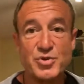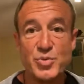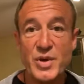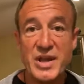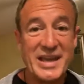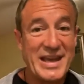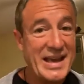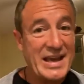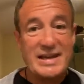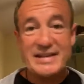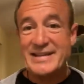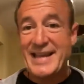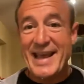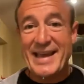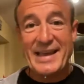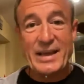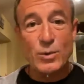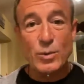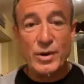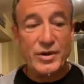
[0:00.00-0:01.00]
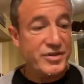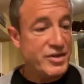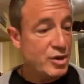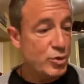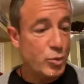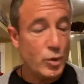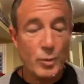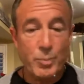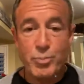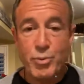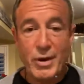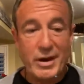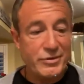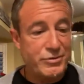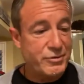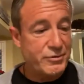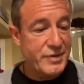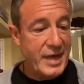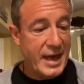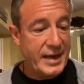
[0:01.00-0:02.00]
this week. Take it with you. We'll pray
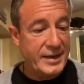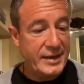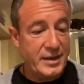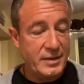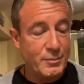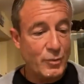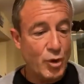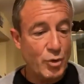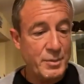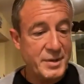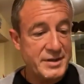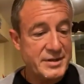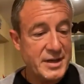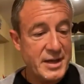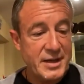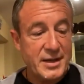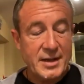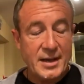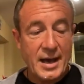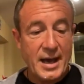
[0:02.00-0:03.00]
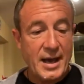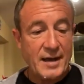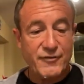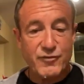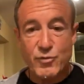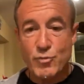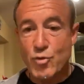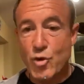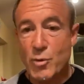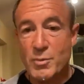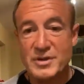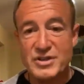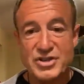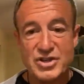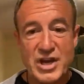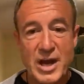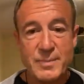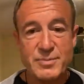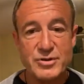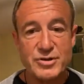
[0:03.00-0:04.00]
through that in a moment uh, from
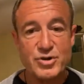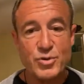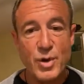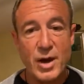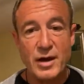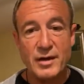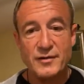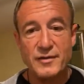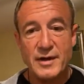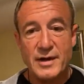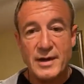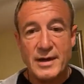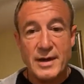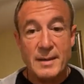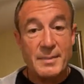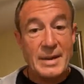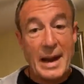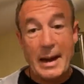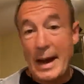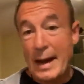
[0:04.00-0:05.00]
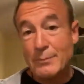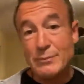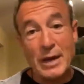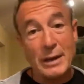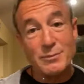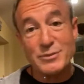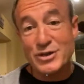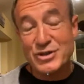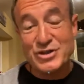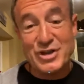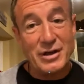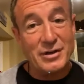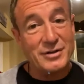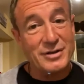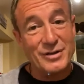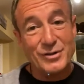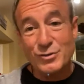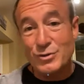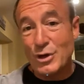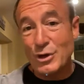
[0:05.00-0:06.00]
Romans chapter 12. But I, I'm, I'm just
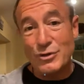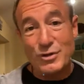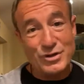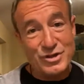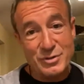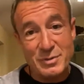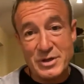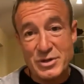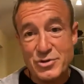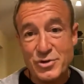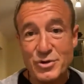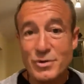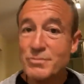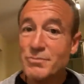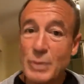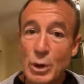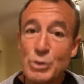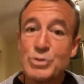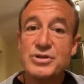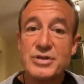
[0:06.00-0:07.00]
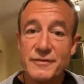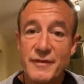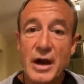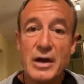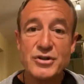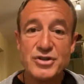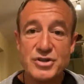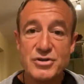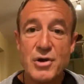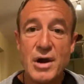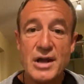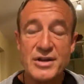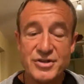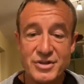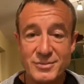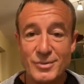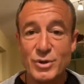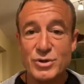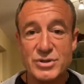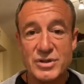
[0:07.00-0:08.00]
telling you, you know this to be true. Most of our
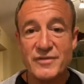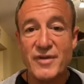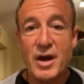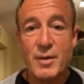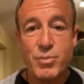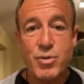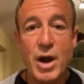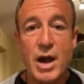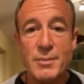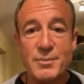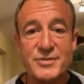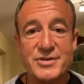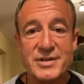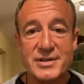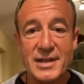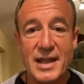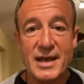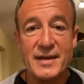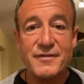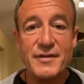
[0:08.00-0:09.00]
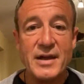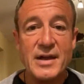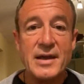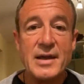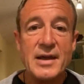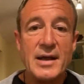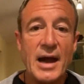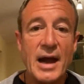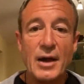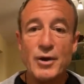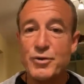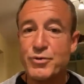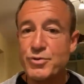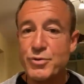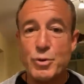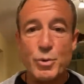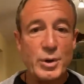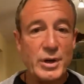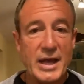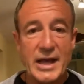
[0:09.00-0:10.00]
stress and most of our problems in life are
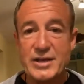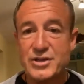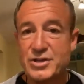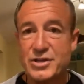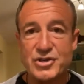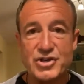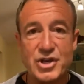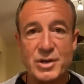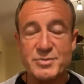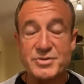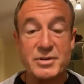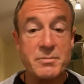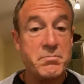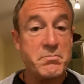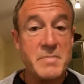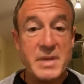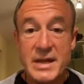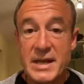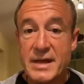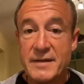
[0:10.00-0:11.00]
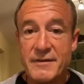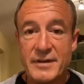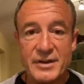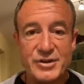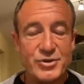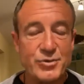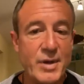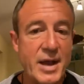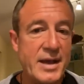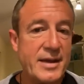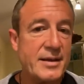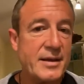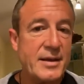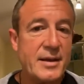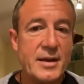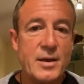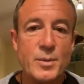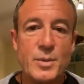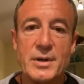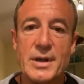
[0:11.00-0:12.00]
through relationships. And many of us, right,
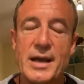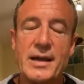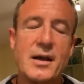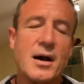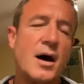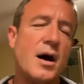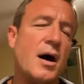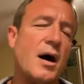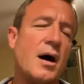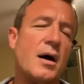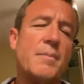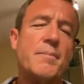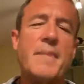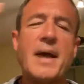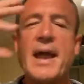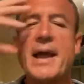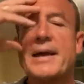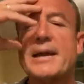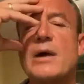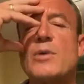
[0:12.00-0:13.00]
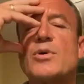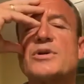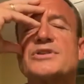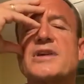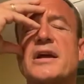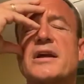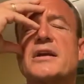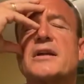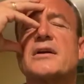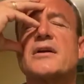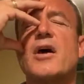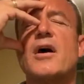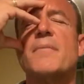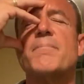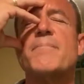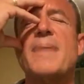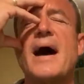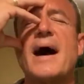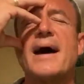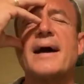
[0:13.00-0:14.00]
we're like, oh man, I wish I could have
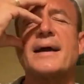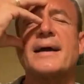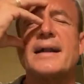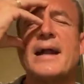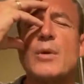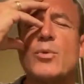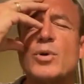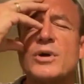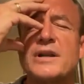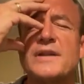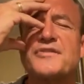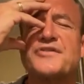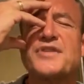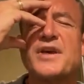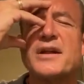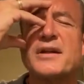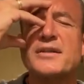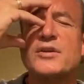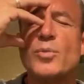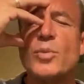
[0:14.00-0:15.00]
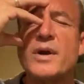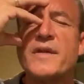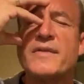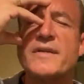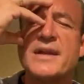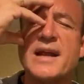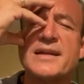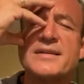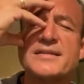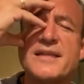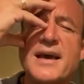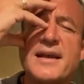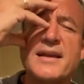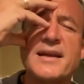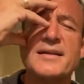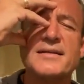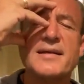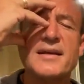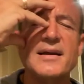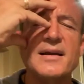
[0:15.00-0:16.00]
gone back and I wouldn't have said it the way that I
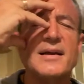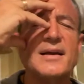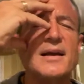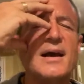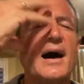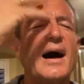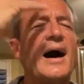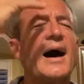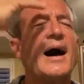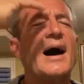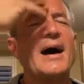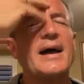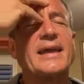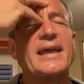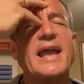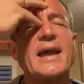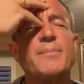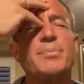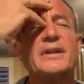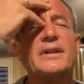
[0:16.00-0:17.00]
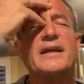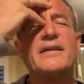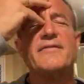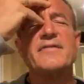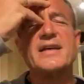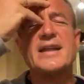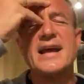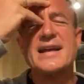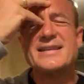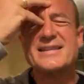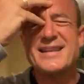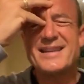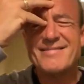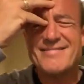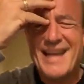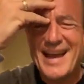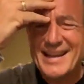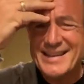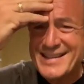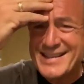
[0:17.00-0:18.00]
said it. Ah, I can't believe that I
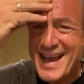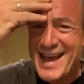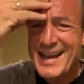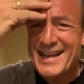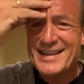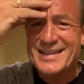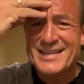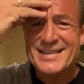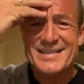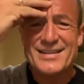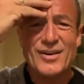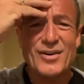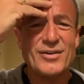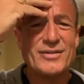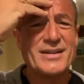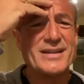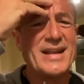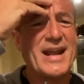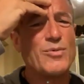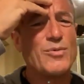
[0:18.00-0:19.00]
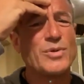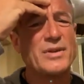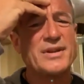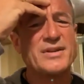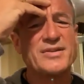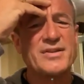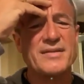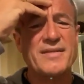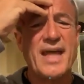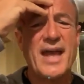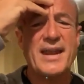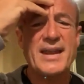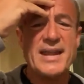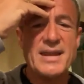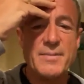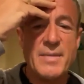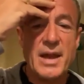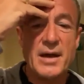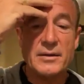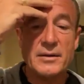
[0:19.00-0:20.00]
sent that text. Oh, did I really send that
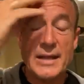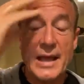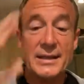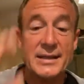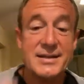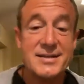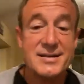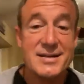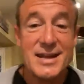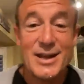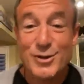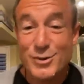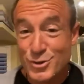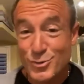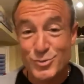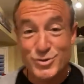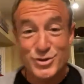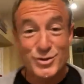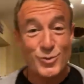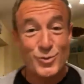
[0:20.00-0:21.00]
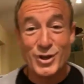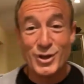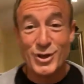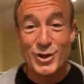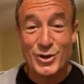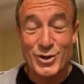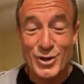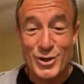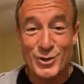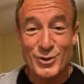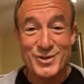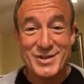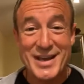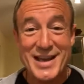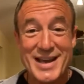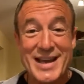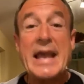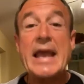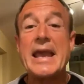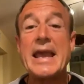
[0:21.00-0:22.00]
email? Hey, listen, here's some really good news.
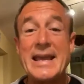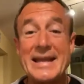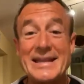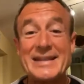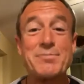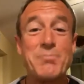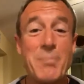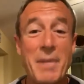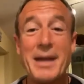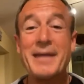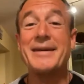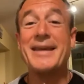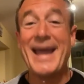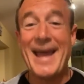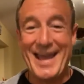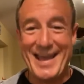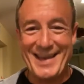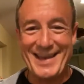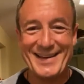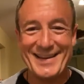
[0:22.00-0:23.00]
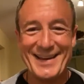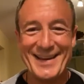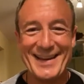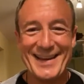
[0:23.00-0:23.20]
It's Monday.